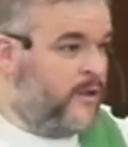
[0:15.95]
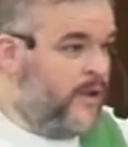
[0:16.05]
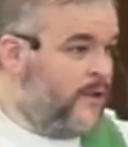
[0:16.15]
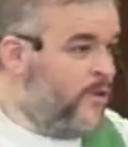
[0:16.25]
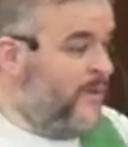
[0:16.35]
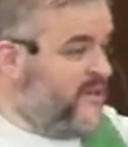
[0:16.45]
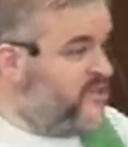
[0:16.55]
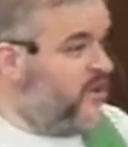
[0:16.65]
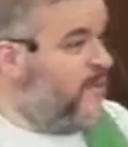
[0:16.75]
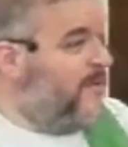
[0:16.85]
I wrote my
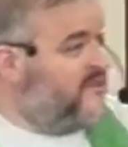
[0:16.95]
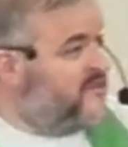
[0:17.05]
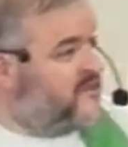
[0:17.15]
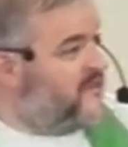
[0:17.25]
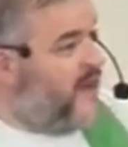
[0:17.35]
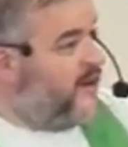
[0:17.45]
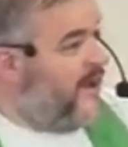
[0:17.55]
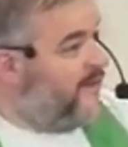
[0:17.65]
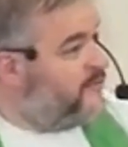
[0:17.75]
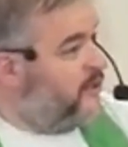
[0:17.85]
sermon
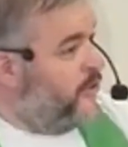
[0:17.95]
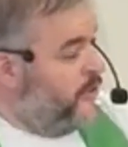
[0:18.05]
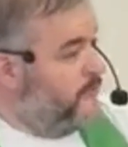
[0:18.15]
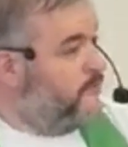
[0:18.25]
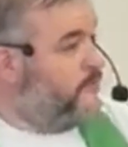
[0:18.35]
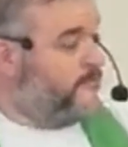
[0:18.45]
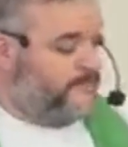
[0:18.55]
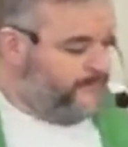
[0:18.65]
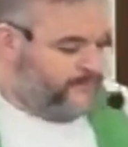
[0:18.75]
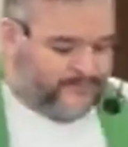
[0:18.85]
Saturday afternoon,
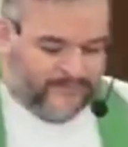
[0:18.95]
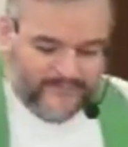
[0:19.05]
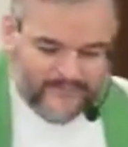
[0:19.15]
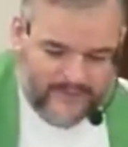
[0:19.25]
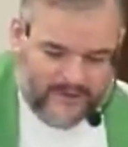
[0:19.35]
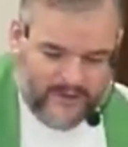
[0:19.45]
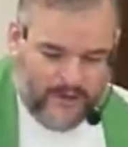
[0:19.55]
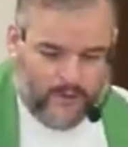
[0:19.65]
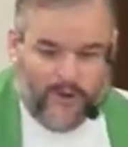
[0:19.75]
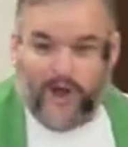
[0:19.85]

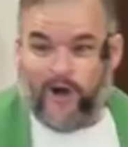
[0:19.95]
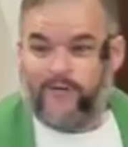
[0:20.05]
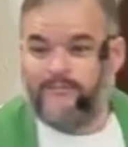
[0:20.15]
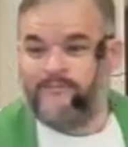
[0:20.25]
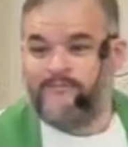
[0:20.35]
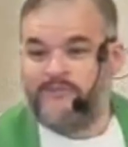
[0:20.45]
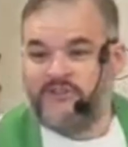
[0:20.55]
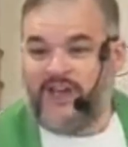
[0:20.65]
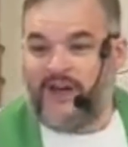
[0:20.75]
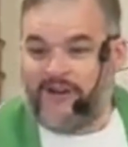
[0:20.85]
and well,
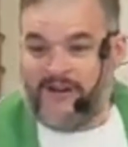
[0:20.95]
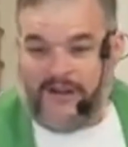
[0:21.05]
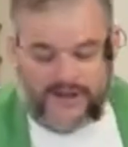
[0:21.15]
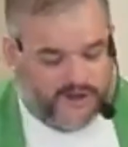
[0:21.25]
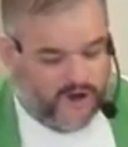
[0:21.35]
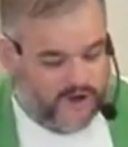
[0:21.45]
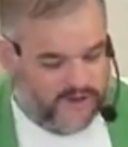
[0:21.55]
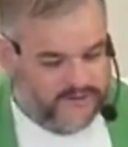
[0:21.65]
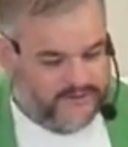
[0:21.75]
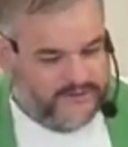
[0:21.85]
Saturday night occurred.
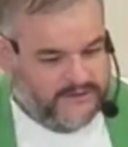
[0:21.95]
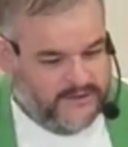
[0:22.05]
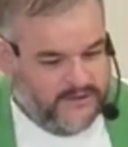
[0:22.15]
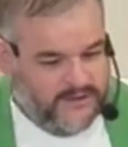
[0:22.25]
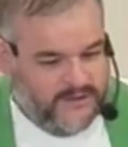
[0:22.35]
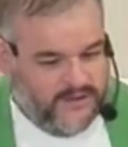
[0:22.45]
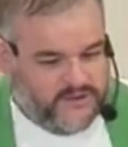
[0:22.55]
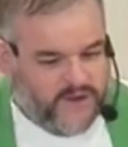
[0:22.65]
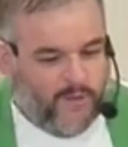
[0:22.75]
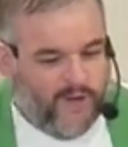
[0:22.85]

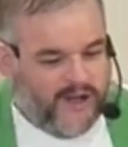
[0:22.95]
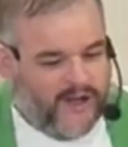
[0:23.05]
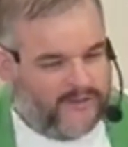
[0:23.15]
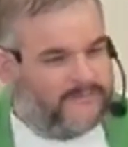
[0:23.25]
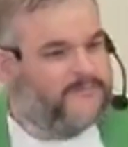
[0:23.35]
So I want to